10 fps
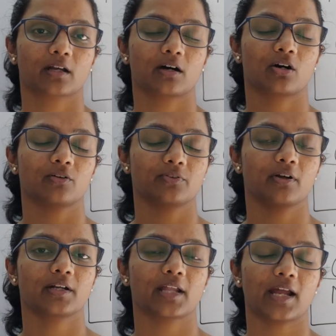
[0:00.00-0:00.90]
of
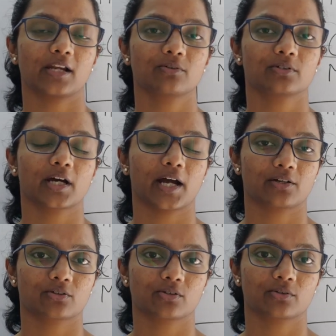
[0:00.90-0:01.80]
dilute
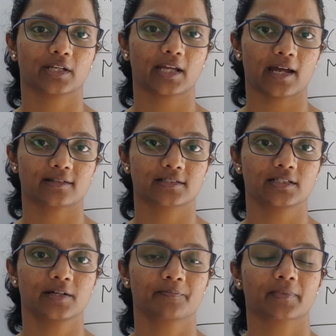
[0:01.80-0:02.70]
hydrochloric
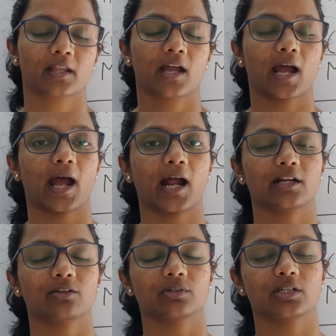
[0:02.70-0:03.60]
acid.
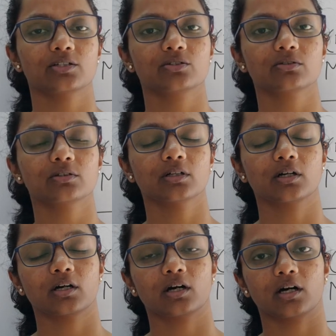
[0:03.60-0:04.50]
And you need to
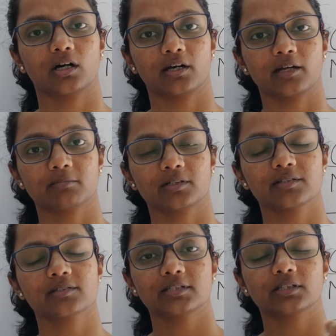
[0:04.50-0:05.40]

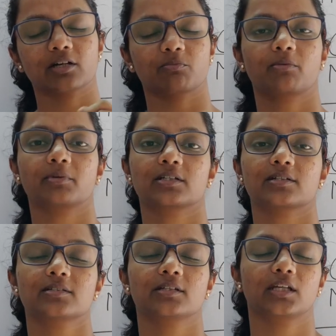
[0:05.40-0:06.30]
immerse
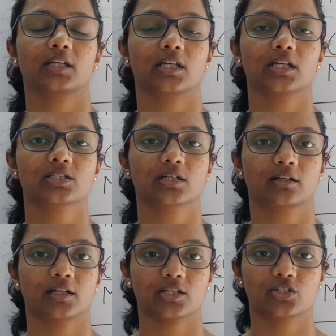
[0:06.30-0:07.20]
thermometers in each
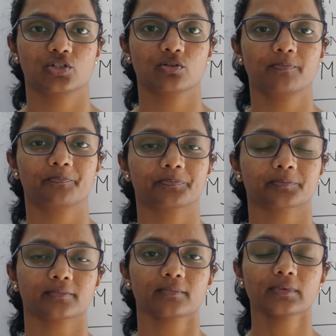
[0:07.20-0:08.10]
test tube.
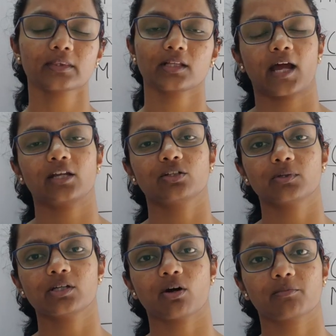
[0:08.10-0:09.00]
And you
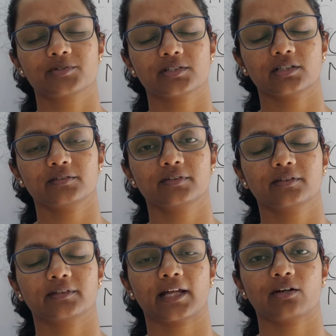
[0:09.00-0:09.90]
will observe
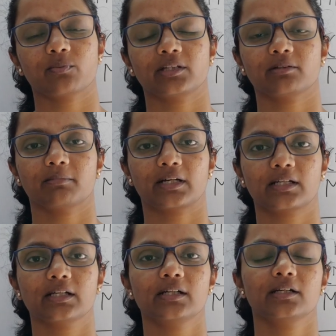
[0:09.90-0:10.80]
that when the
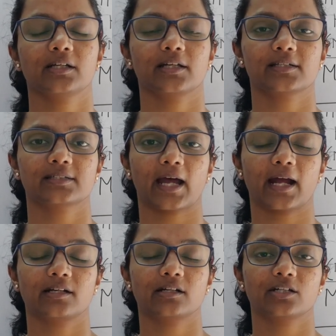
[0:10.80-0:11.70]
metal is
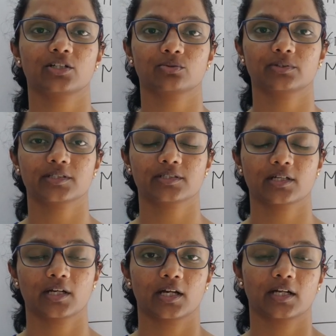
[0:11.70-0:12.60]
added into this
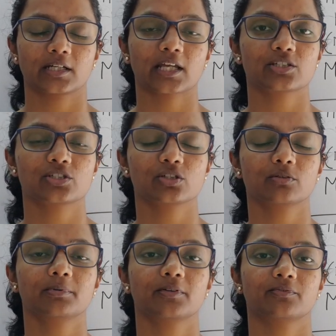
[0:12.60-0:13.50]
test
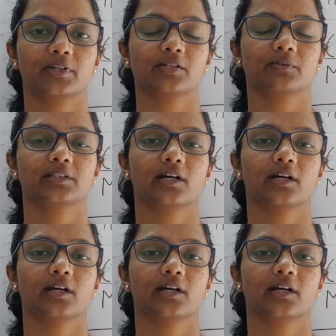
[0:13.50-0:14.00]
tube filled with